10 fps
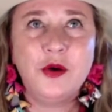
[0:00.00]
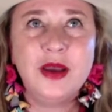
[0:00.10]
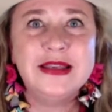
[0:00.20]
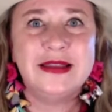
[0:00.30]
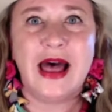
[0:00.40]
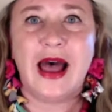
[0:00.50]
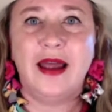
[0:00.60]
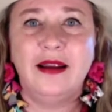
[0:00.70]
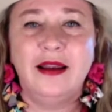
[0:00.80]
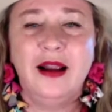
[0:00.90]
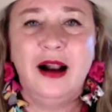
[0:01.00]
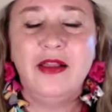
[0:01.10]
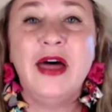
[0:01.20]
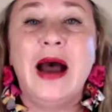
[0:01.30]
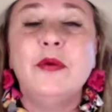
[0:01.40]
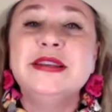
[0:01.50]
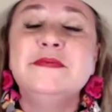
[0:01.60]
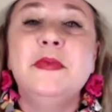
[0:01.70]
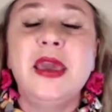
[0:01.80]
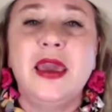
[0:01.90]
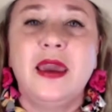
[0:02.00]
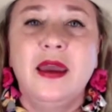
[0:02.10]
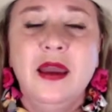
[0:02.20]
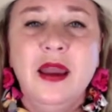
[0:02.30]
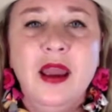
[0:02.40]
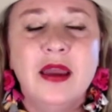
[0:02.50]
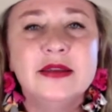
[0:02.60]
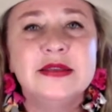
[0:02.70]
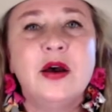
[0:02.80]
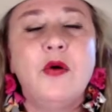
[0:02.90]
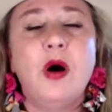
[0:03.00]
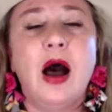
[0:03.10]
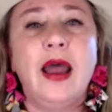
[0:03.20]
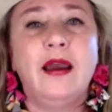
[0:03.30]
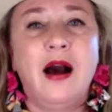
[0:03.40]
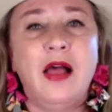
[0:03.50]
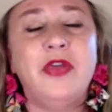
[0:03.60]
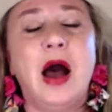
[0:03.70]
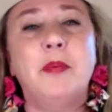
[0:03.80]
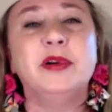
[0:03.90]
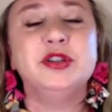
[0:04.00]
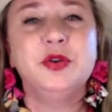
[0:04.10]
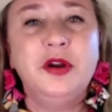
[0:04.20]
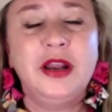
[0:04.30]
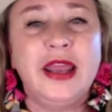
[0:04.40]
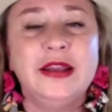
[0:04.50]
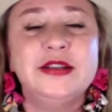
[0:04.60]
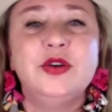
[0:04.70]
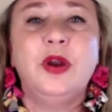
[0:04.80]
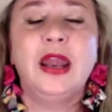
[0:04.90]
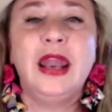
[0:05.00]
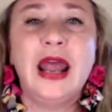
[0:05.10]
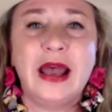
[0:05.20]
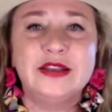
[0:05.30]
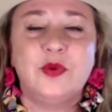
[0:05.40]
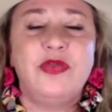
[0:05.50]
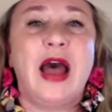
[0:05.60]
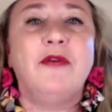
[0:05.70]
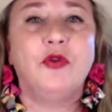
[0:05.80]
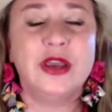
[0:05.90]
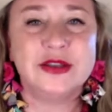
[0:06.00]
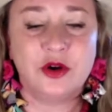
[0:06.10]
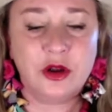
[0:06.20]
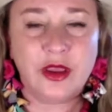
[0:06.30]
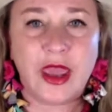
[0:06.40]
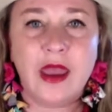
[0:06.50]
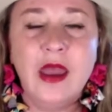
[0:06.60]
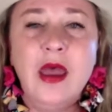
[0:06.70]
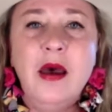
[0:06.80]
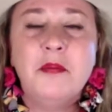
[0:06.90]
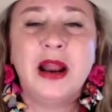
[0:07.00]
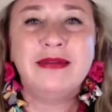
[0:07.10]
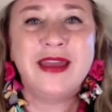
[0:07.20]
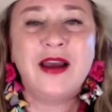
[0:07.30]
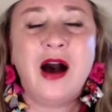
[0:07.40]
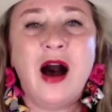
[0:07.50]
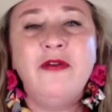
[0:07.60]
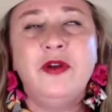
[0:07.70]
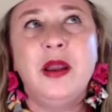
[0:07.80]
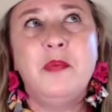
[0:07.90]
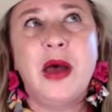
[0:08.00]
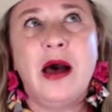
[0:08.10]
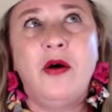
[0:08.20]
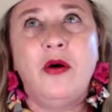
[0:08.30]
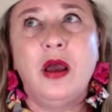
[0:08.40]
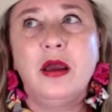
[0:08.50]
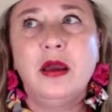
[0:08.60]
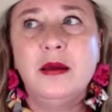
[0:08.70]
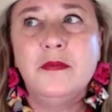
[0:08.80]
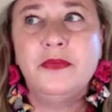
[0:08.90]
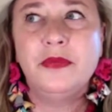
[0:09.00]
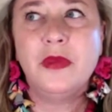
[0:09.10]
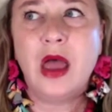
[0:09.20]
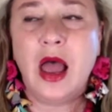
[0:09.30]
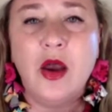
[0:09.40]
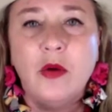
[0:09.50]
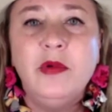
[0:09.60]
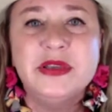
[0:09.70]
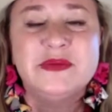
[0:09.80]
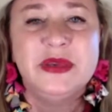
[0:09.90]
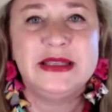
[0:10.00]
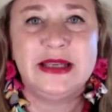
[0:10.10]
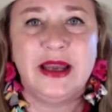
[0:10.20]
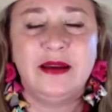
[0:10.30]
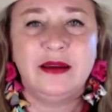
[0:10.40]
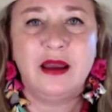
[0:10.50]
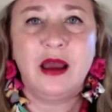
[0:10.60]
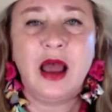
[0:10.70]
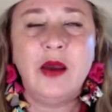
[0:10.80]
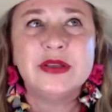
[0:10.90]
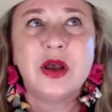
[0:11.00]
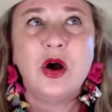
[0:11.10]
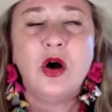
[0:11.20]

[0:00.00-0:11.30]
who is that? That was me. And so I got the opportunity to connect with that voice early. But I think often about, I almost missed it. I